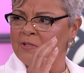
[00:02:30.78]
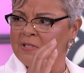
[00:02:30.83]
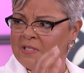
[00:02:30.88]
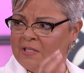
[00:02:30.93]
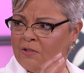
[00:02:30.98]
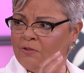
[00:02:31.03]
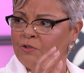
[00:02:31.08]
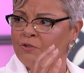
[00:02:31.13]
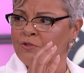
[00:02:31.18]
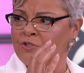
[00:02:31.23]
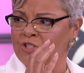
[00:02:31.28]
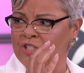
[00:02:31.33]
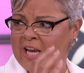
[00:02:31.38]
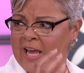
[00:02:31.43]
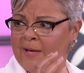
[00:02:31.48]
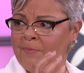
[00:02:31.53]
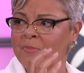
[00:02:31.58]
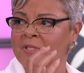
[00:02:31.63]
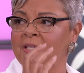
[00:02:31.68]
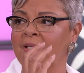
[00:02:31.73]
or sickle
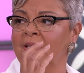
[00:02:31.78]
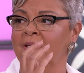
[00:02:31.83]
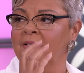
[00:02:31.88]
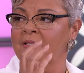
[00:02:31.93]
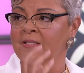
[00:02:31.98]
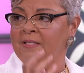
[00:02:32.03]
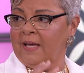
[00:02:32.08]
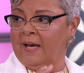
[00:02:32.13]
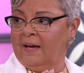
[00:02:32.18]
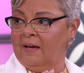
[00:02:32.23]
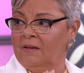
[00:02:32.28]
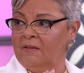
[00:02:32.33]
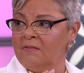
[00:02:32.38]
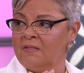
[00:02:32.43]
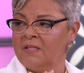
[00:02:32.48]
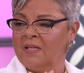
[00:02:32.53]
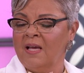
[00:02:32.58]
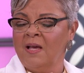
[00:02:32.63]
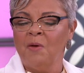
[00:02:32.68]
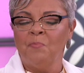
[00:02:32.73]
shaped
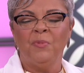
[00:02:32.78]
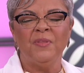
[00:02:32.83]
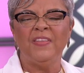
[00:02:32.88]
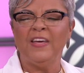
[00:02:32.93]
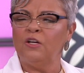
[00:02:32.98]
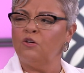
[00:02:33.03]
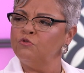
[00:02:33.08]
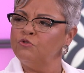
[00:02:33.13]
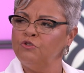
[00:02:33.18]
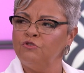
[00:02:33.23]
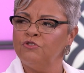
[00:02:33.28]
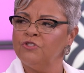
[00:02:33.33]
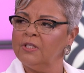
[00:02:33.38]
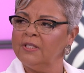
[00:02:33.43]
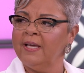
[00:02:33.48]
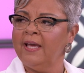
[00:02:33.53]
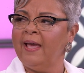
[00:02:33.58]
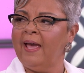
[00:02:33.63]
cells, but they don't usually